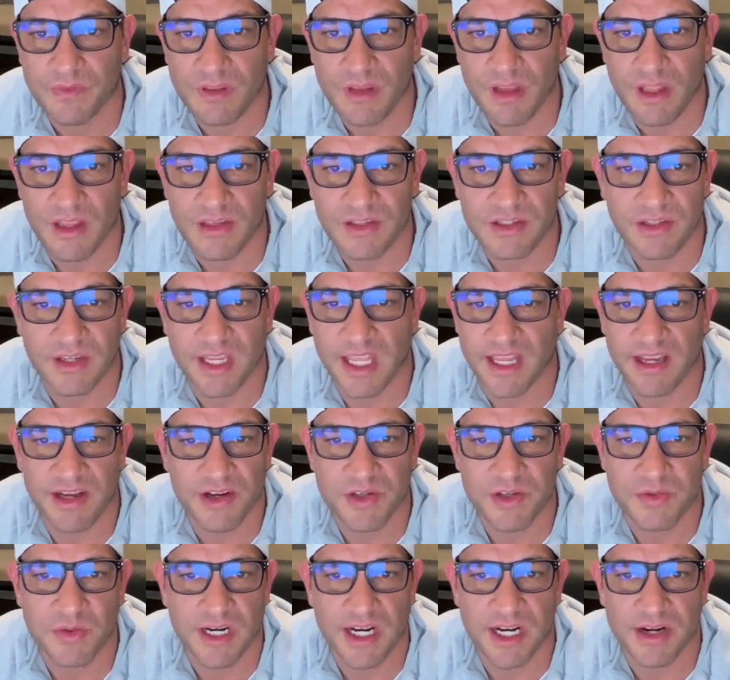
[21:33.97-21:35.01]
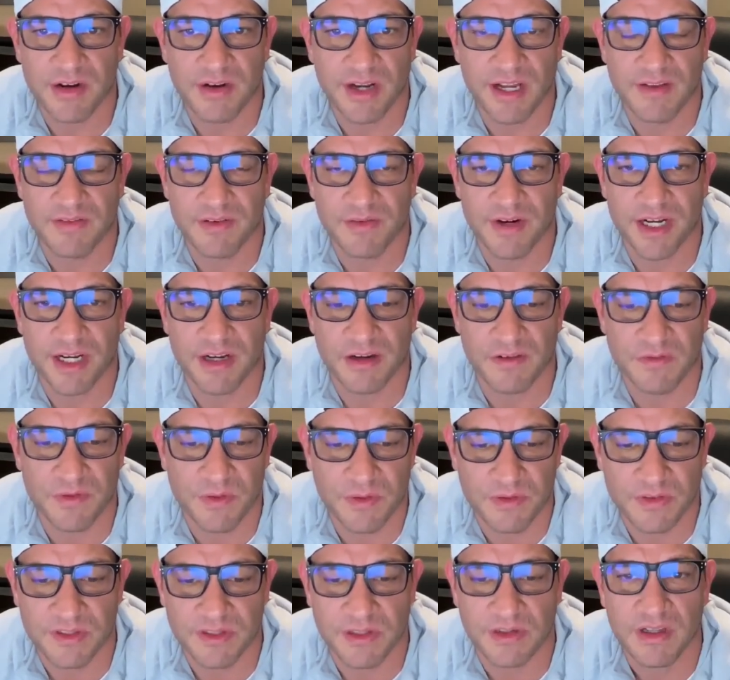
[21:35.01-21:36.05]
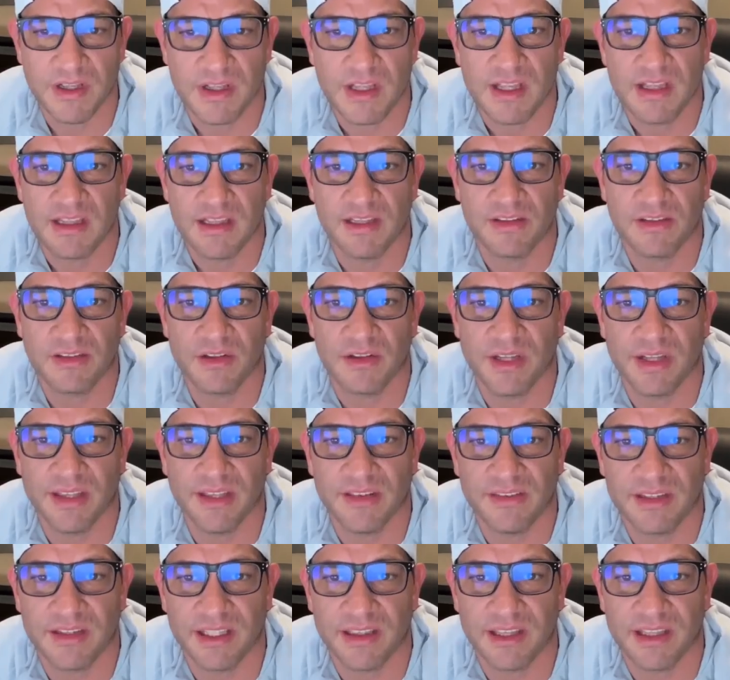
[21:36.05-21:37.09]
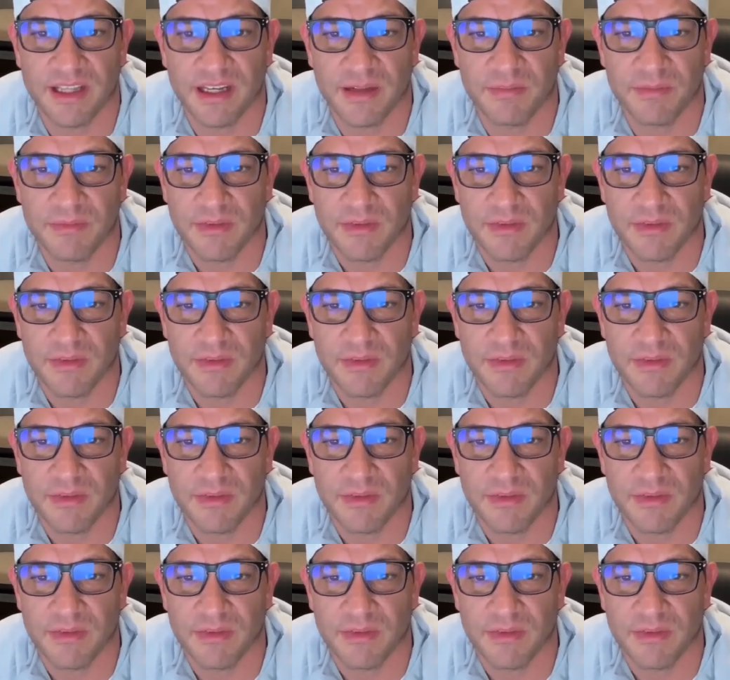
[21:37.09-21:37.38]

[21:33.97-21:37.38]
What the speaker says: so yeah, here's one I don't have a record for. So let's go ahead and set that up.